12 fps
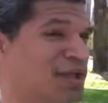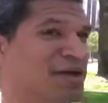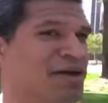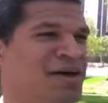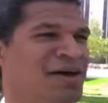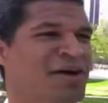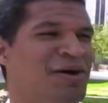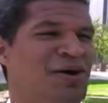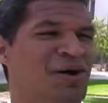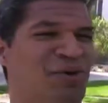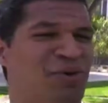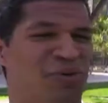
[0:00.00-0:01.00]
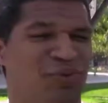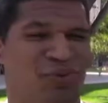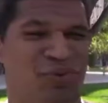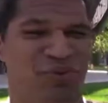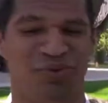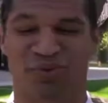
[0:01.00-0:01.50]
you got to have the
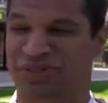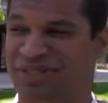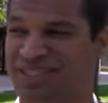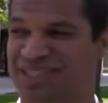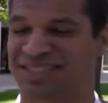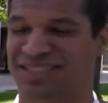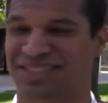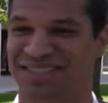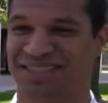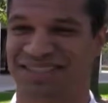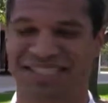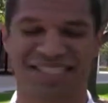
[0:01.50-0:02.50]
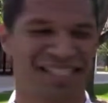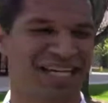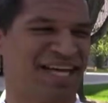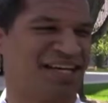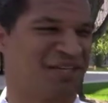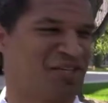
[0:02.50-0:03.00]
children. They're our future,
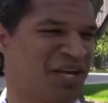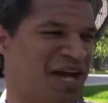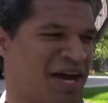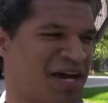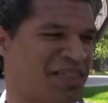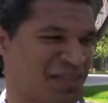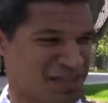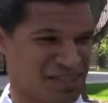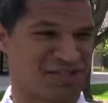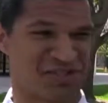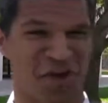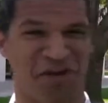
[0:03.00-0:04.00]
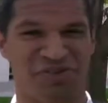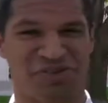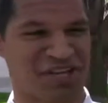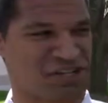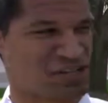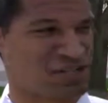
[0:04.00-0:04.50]
aren't they? Yeah, Obama, I think you said it before. This
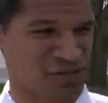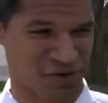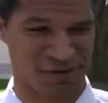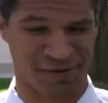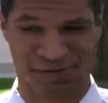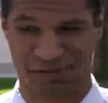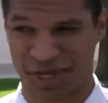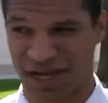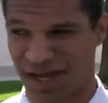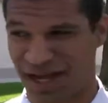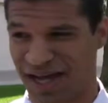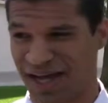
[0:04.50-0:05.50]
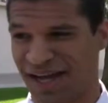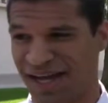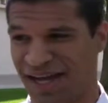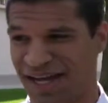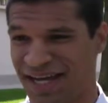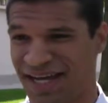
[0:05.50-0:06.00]
conversation is over.
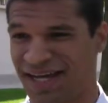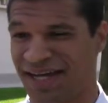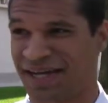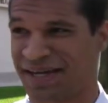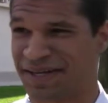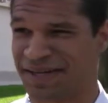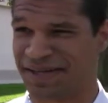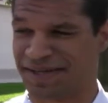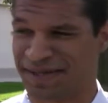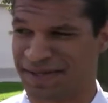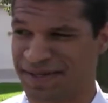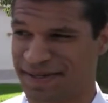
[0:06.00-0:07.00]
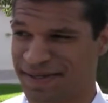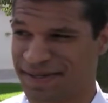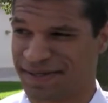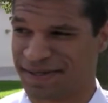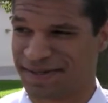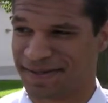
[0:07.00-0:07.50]
Fine, be like that.
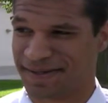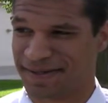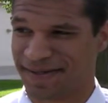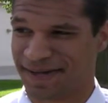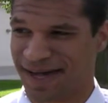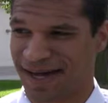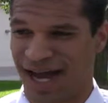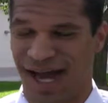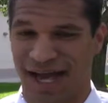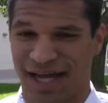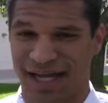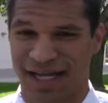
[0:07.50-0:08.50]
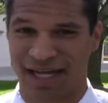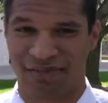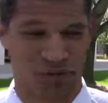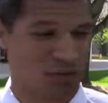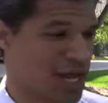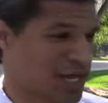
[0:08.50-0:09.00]
Be like that, that's all right. If
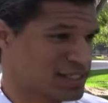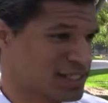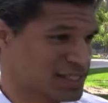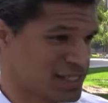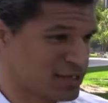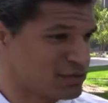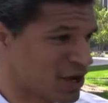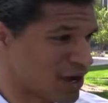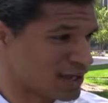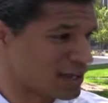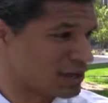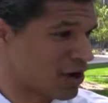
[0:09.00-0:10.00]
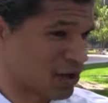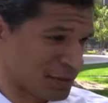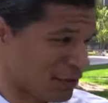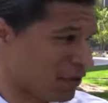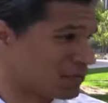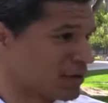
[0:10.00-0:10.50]
you'd like to continue talking on
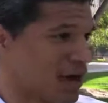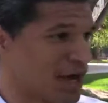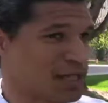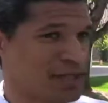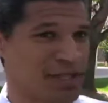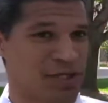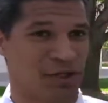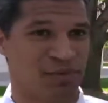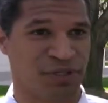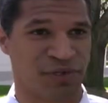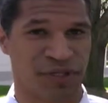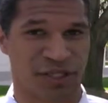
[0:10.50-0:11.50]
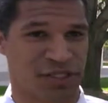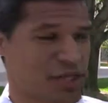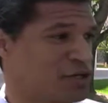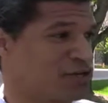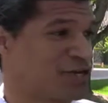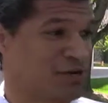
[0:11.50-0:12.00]
your own, I think you'd be doing this
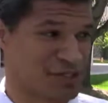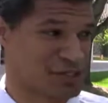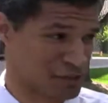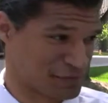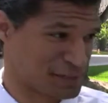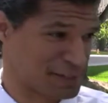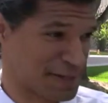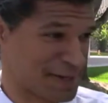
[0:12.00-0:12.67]
country a great service.